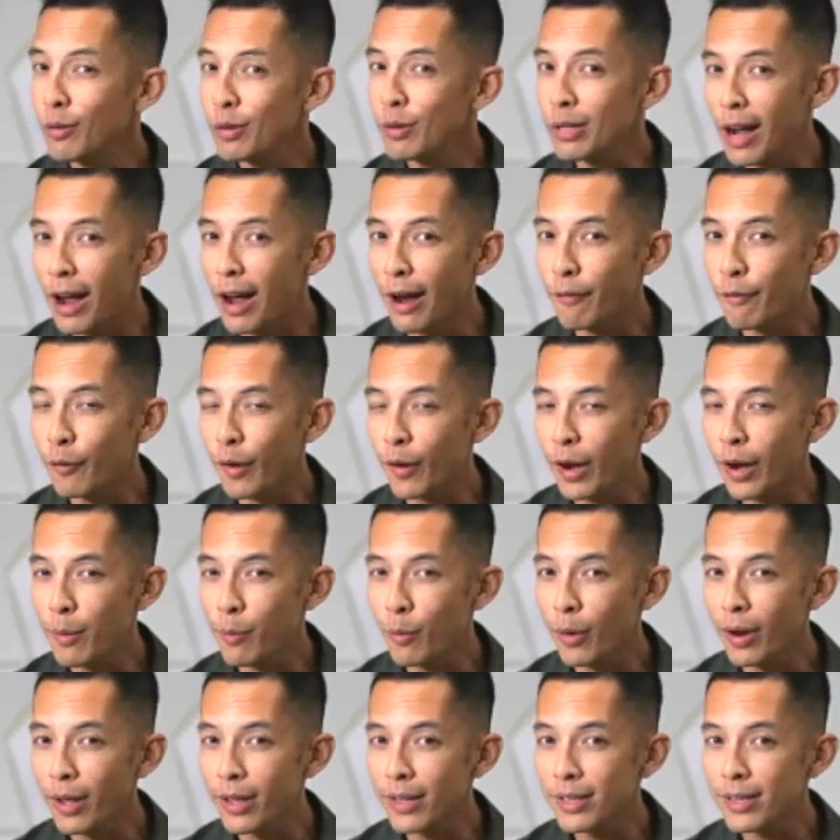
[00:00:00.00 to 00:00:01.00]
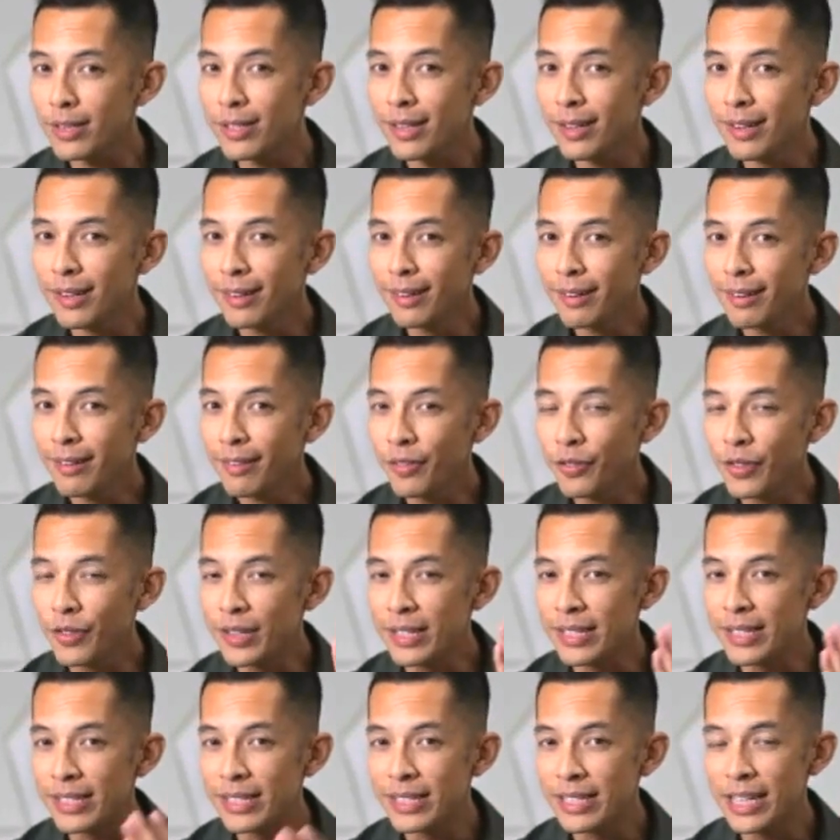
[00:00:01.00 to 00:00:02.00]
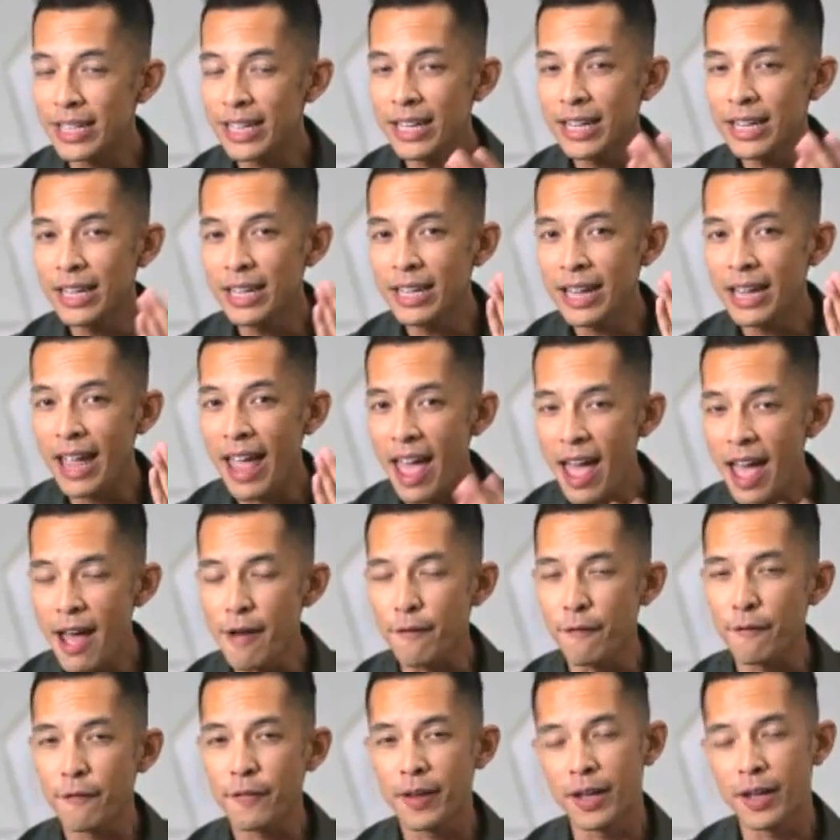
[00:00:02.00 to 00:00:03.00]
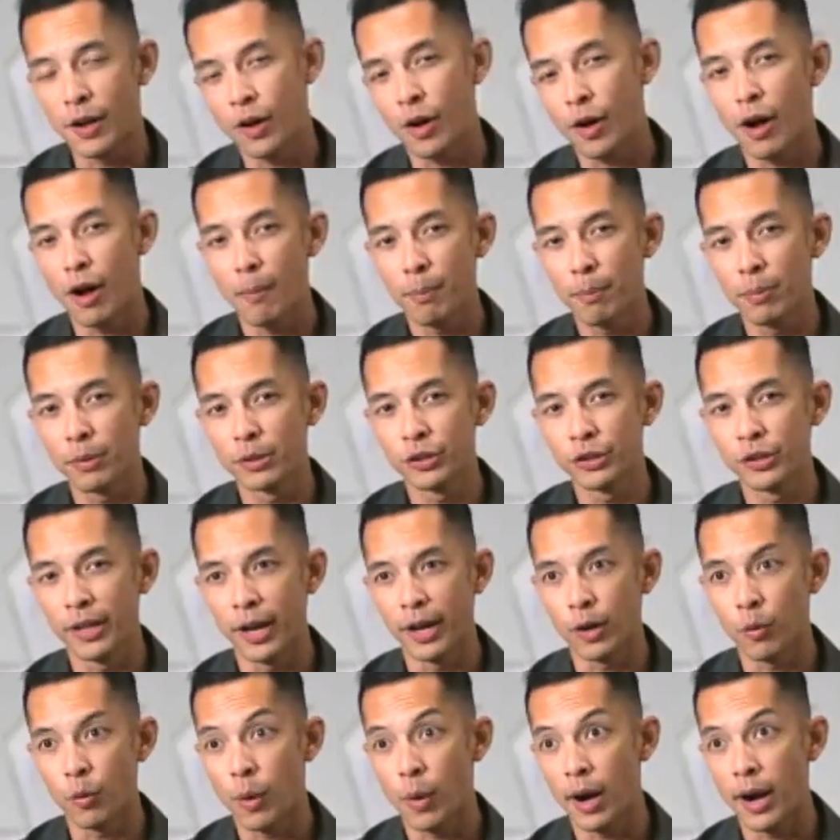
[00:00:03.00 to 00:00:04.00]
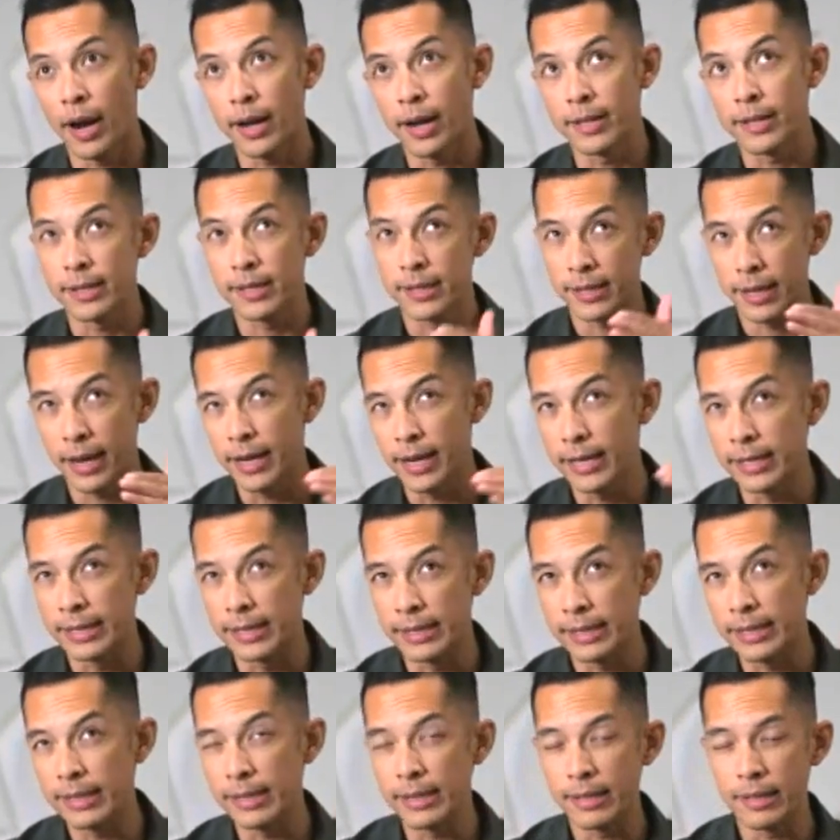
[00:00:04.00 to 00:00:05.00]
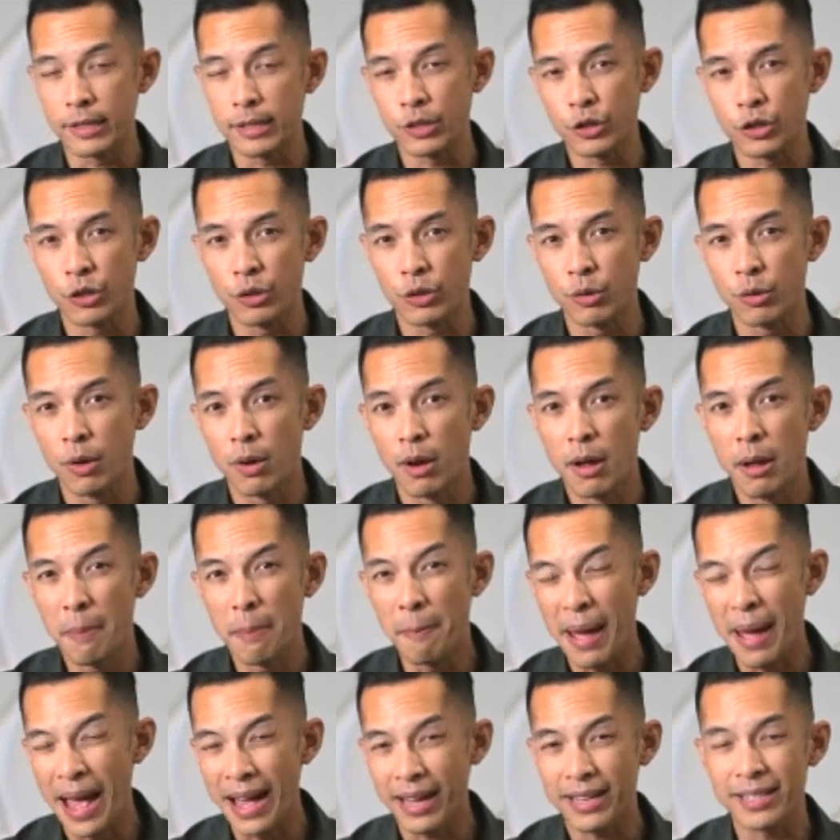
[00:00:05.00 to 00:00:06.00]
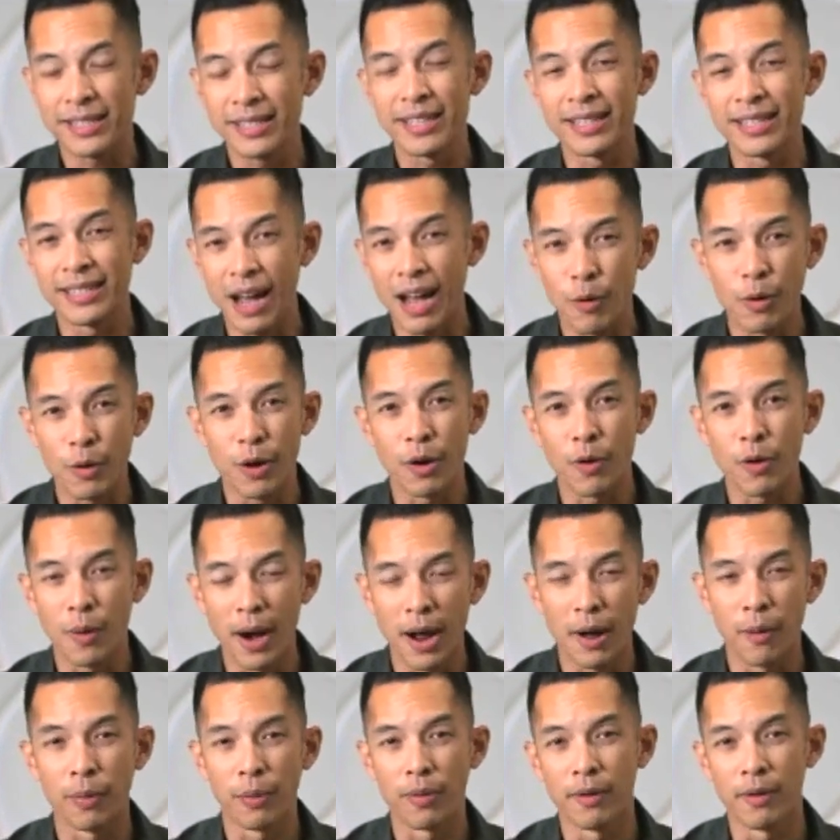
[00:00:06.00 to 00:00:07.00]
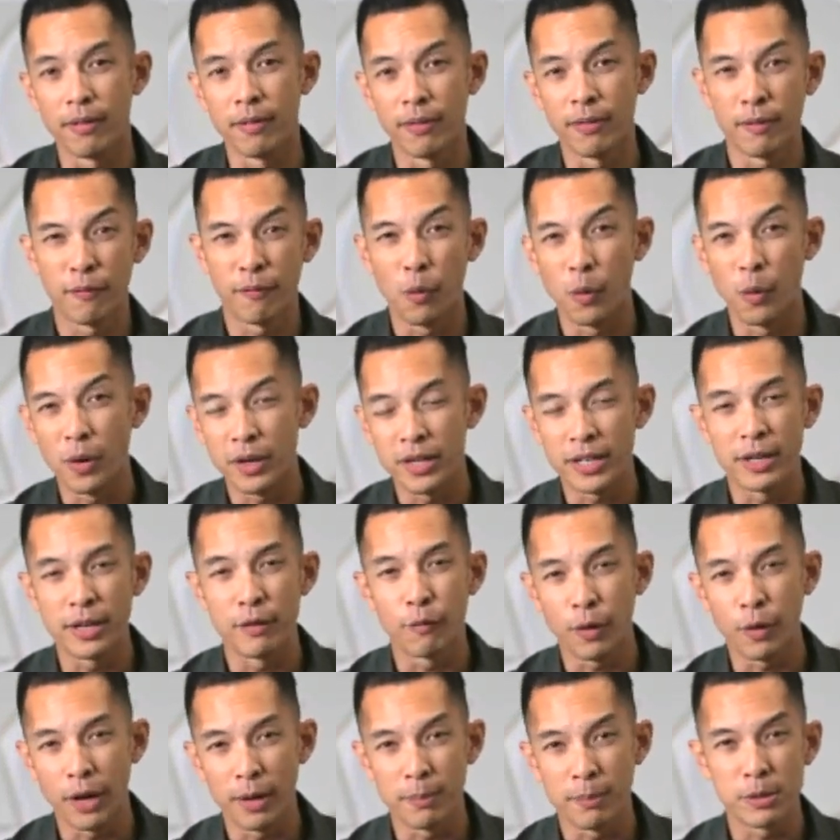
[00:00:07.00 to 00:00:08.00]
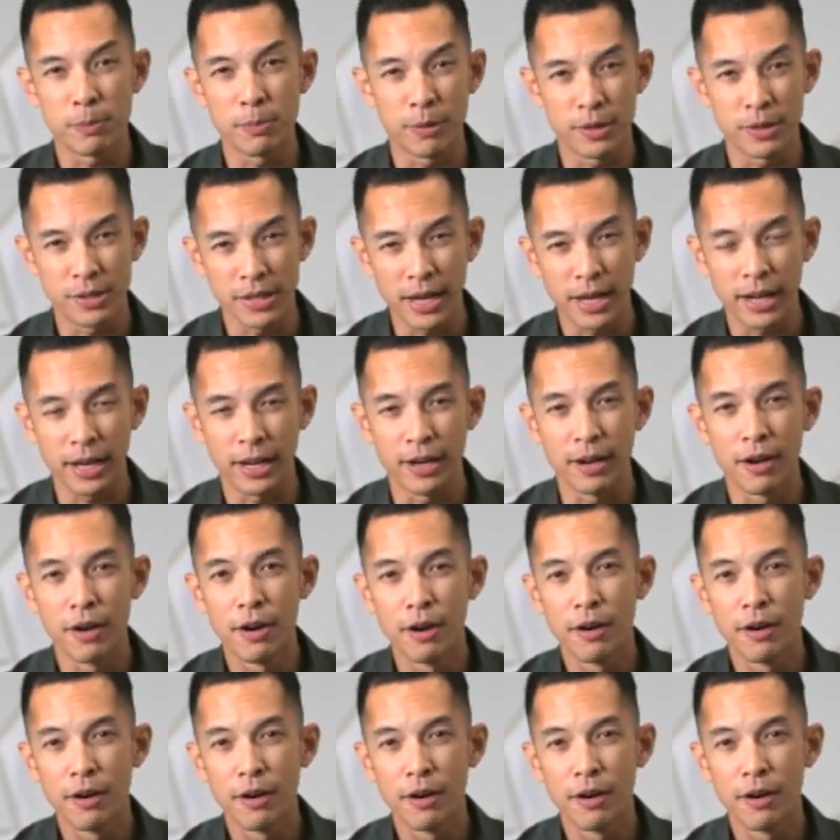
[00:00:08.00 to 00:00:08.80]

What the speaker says: those high frame rates, The ZF can accomplish that, whereas, say, a Z6 II maxes out at around the 14 frames per second